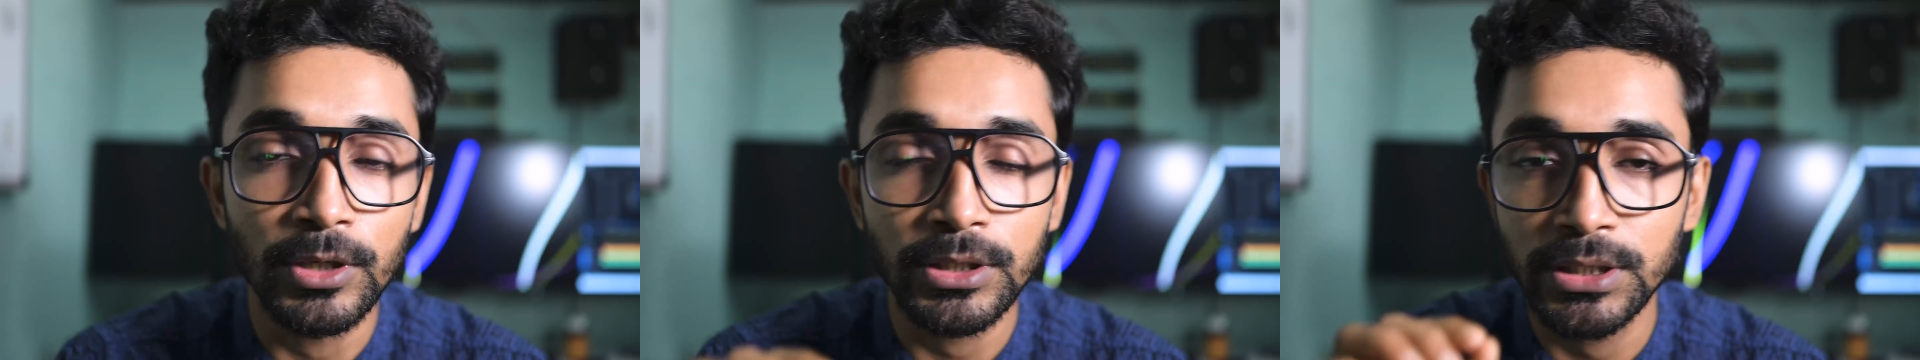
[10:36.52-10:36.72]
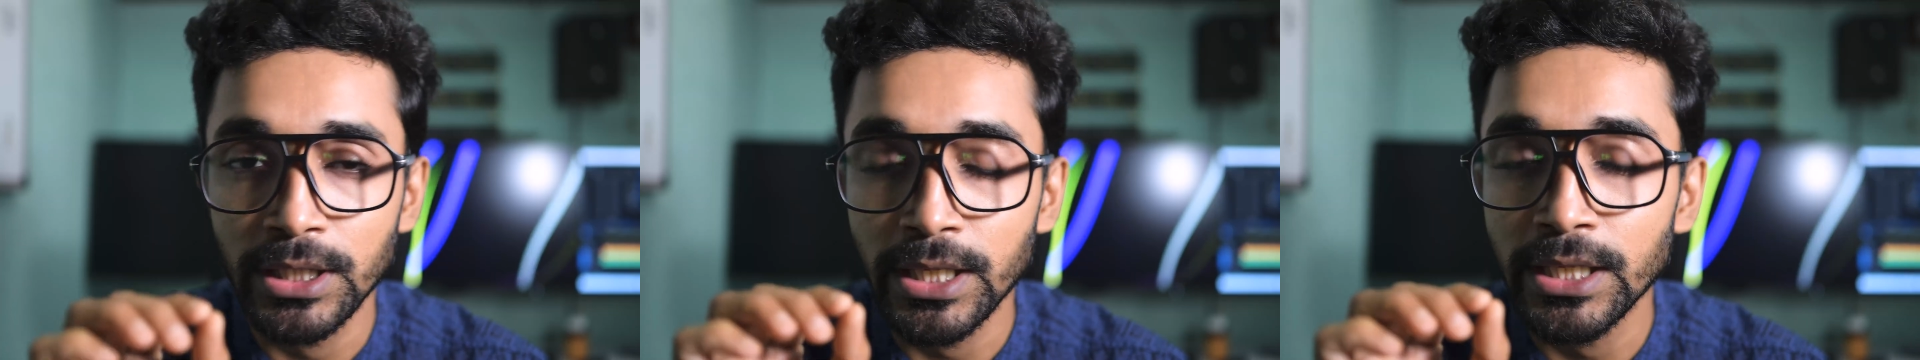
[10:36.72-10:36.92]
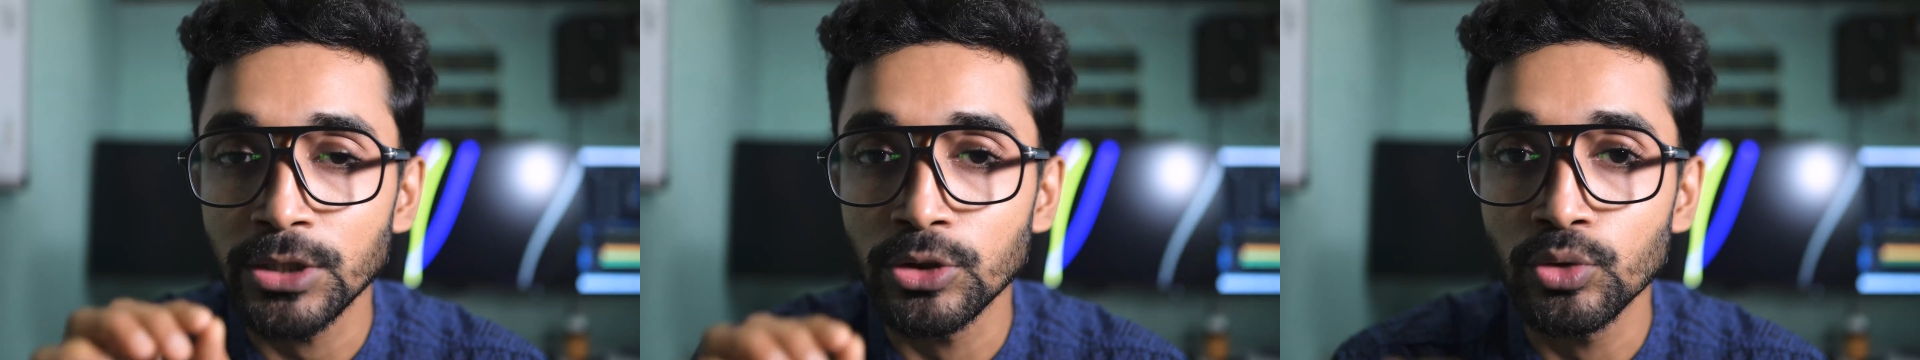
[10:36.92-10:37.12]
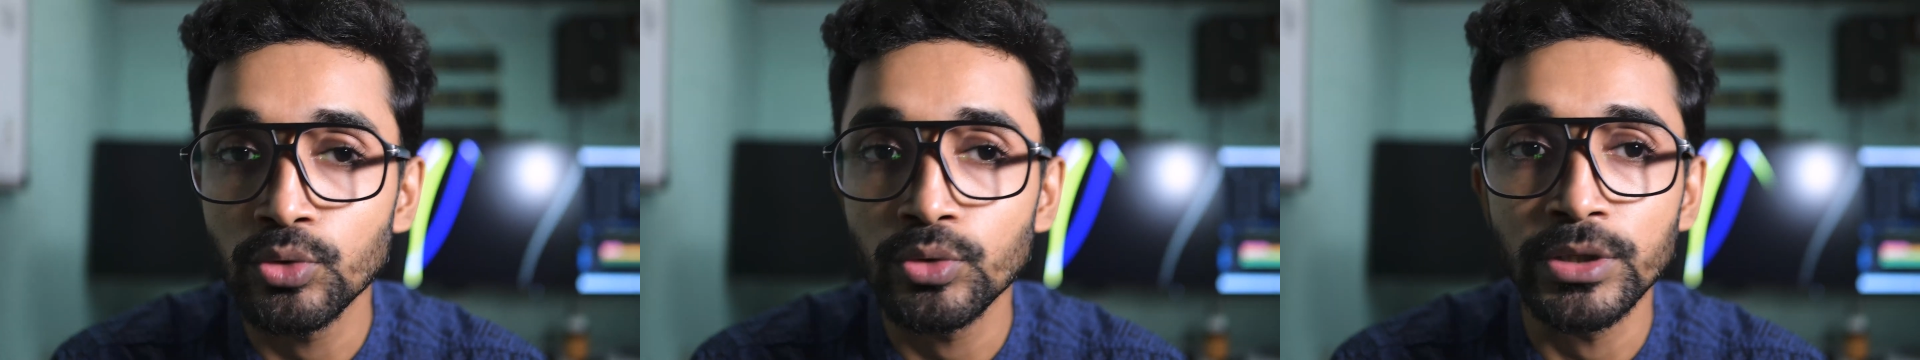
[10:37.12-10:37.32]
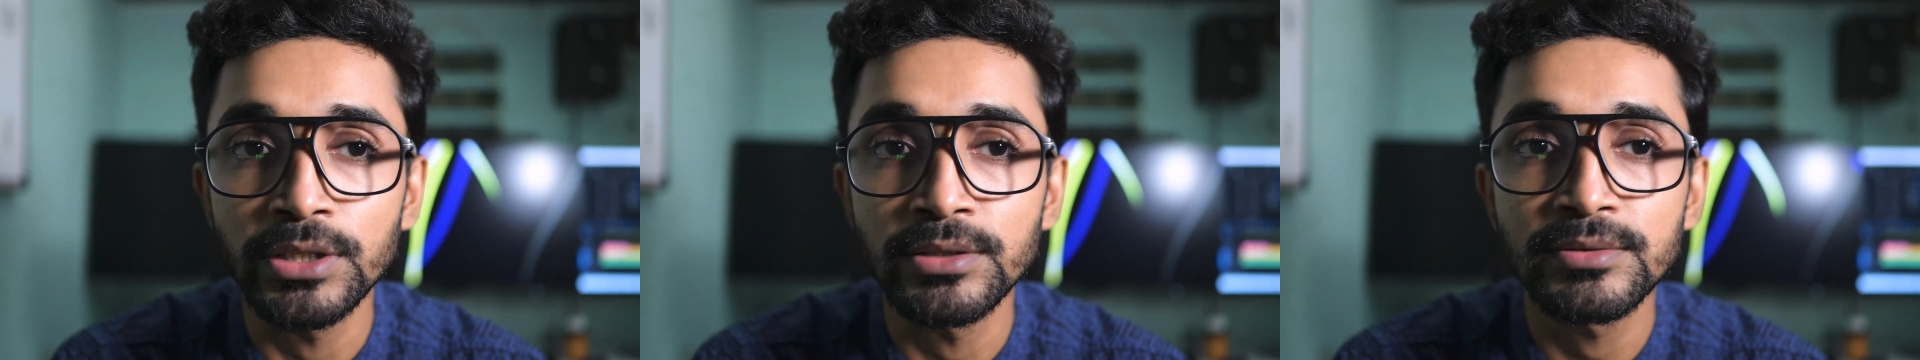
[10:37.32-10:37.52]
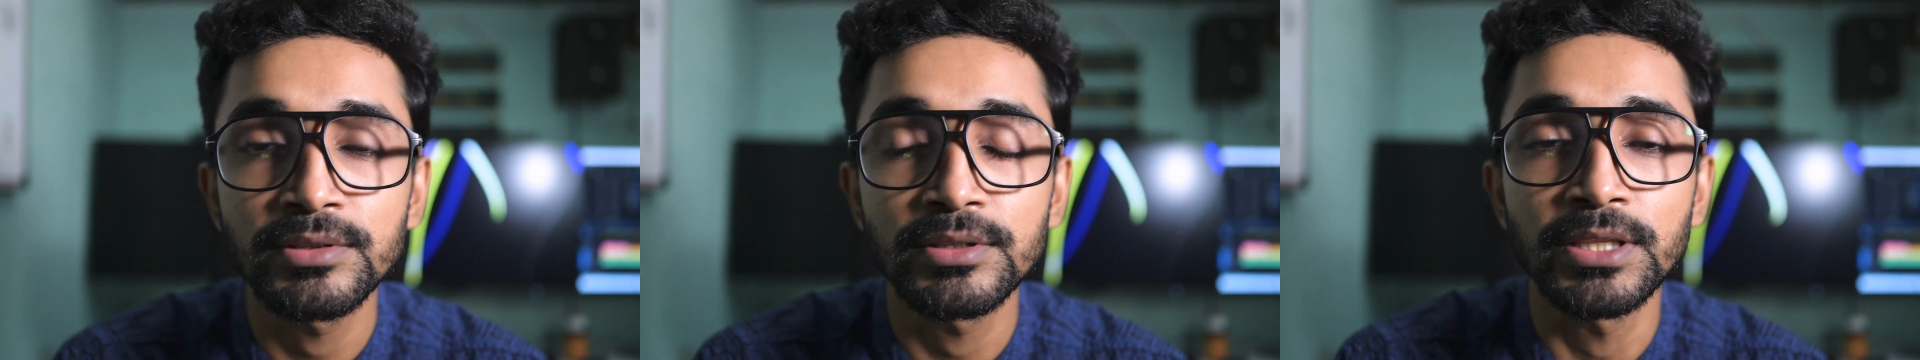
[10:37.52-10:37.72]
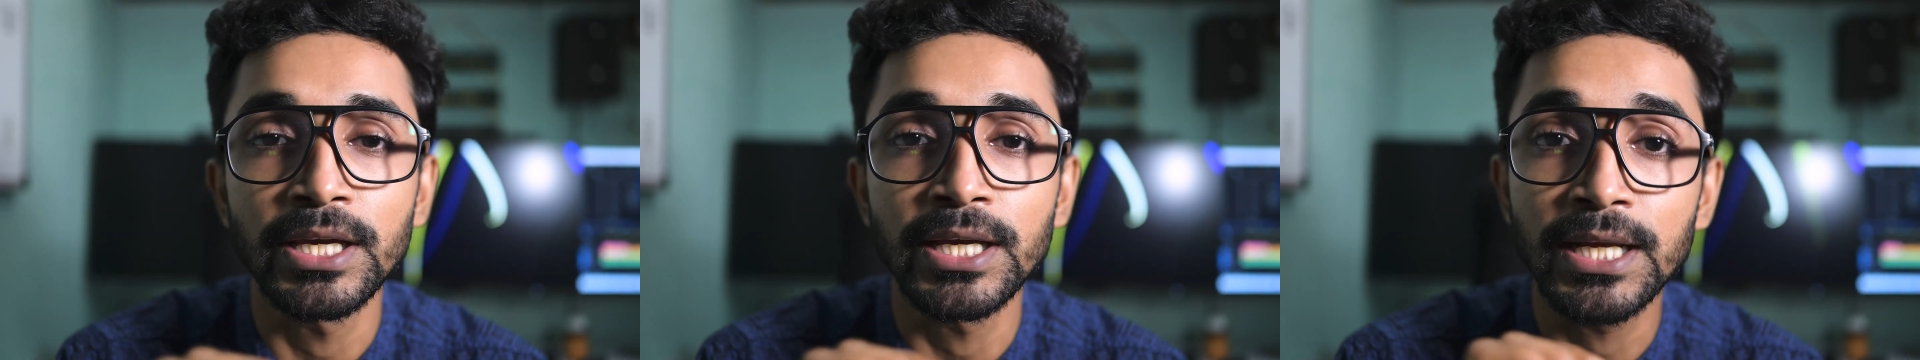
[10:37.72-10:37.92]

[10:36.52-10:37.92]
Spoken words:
What they do is they